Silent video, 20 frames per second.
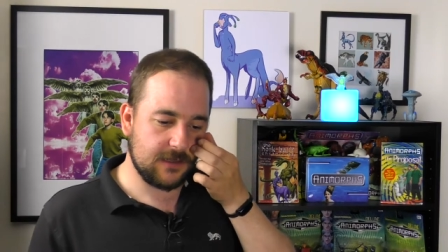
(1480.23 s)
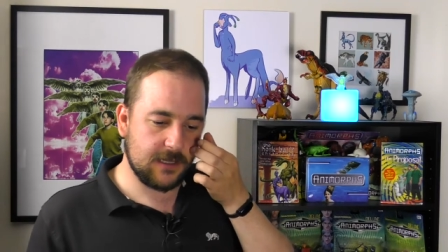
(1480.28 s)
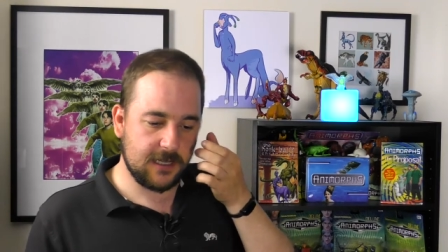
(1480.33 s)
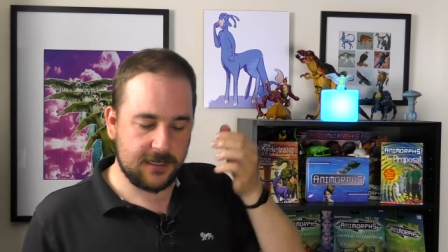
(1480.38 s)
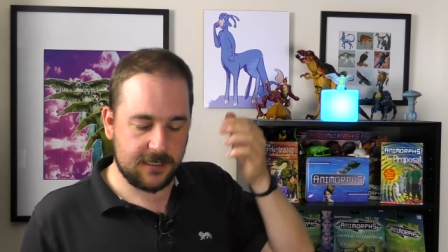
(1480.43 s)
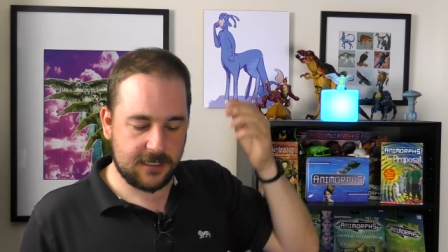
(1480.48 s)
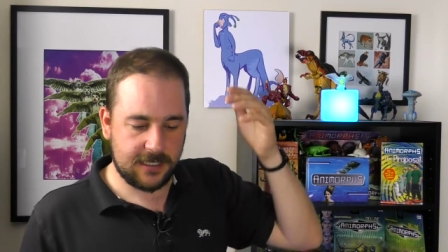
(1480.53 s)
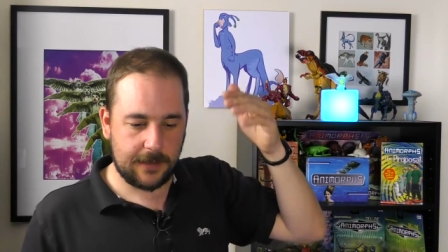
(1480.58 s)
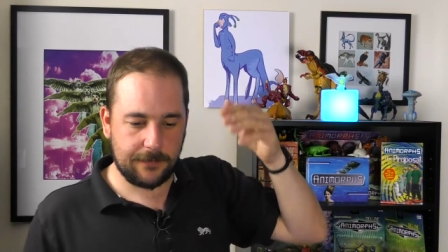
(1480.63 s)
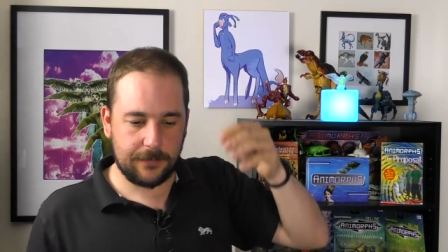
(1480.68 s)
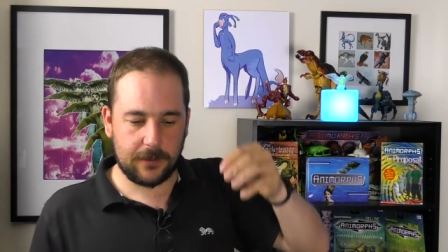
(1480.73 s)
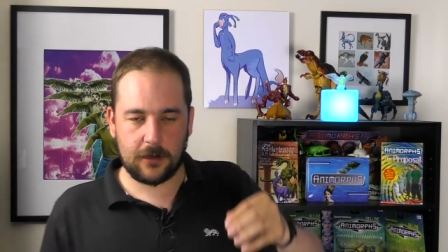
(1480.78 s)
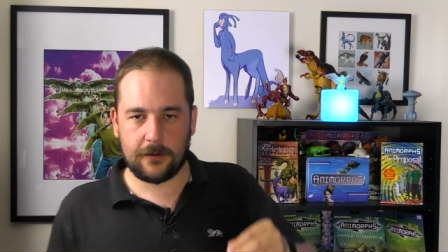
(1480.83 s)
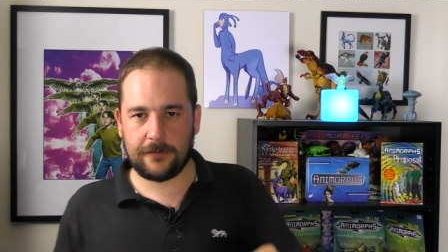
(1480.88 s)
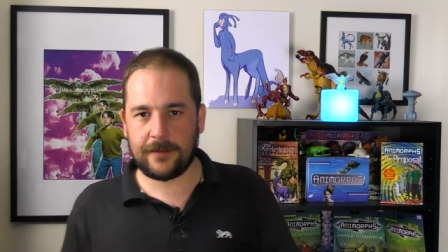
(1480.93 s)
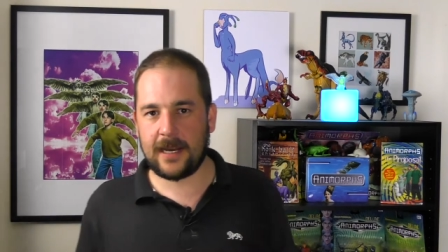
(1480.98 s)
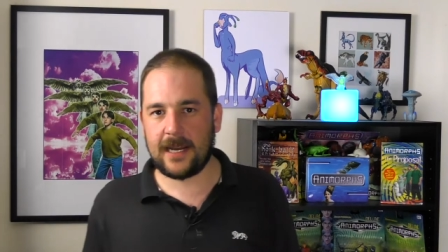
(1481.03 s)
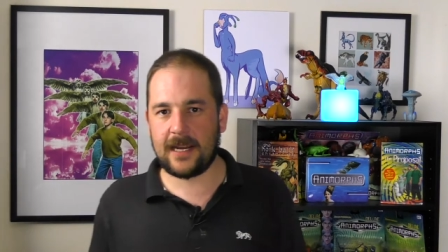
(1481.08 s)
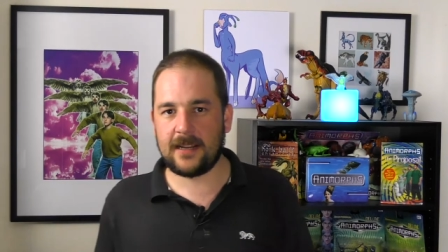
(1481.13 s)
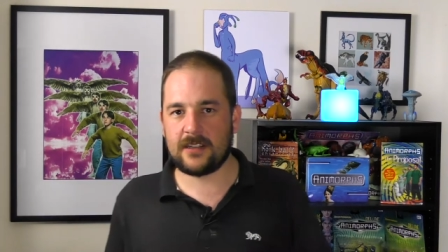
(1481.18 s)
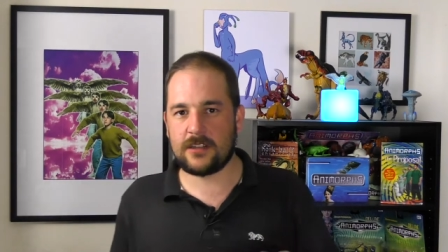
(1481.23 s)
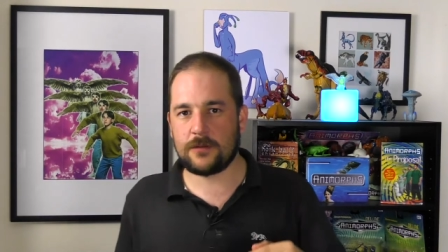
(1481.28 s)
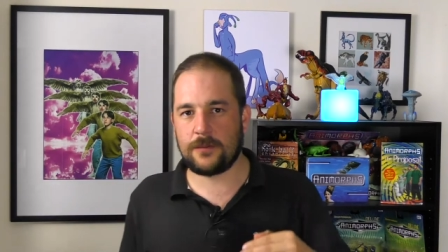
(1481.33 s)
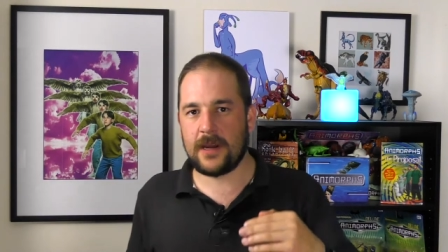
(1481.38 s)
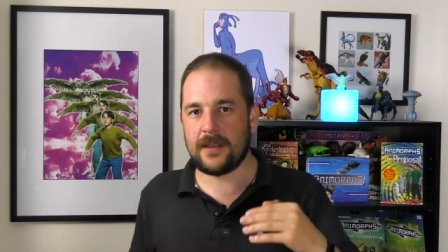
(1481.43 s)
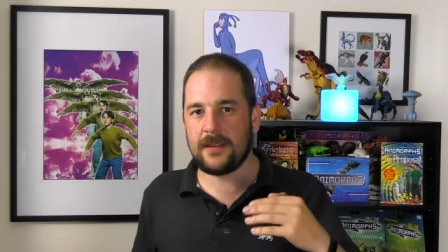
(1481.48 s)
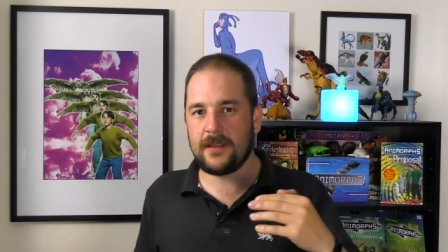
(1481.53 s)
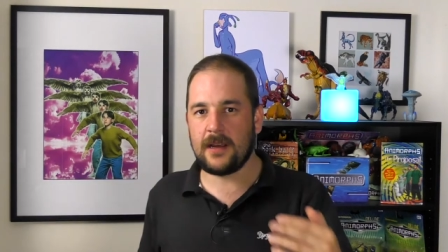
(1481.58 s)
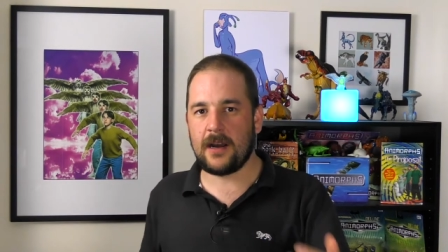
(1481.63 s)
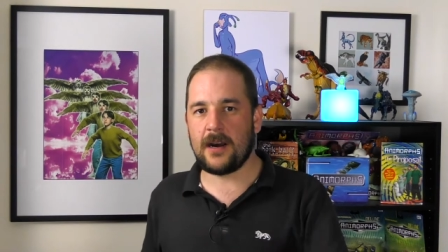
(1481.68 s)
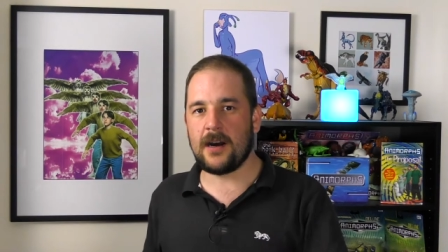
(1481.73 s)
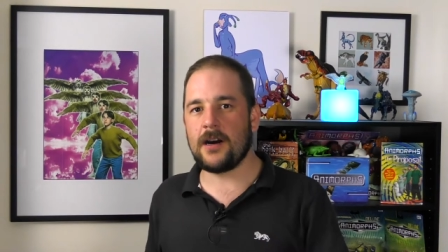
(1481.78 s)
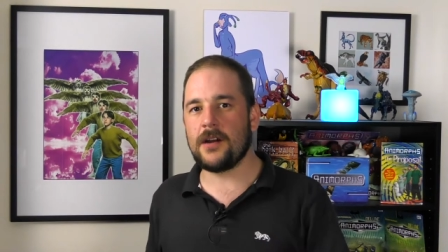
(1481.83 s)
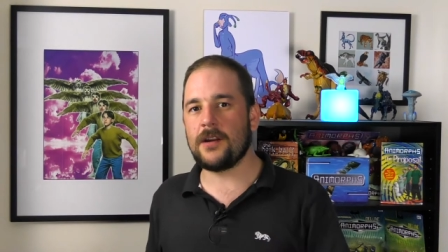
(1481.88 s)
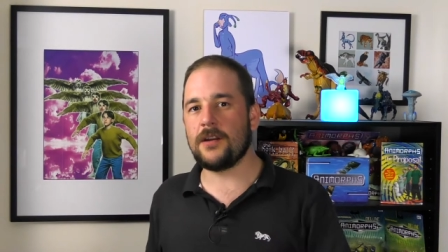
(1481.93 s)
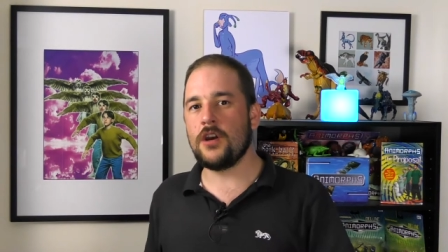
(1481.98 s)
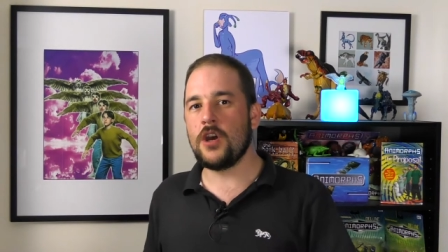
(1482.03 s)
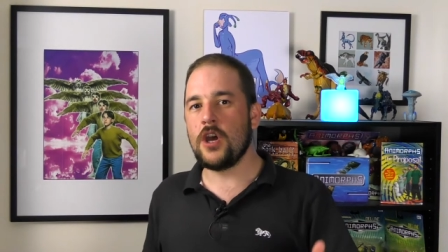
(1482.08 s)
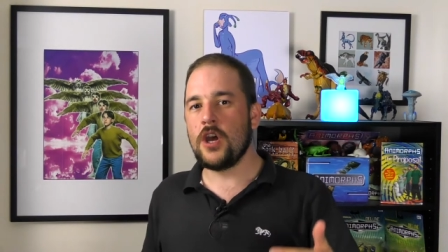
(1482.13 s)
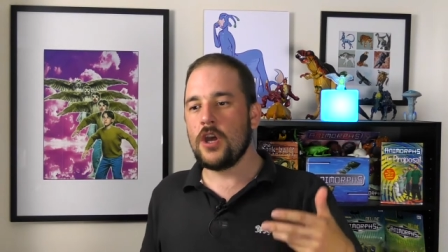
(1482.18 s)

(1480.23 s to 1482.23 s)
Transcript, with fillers: They descend below that and to where the Arn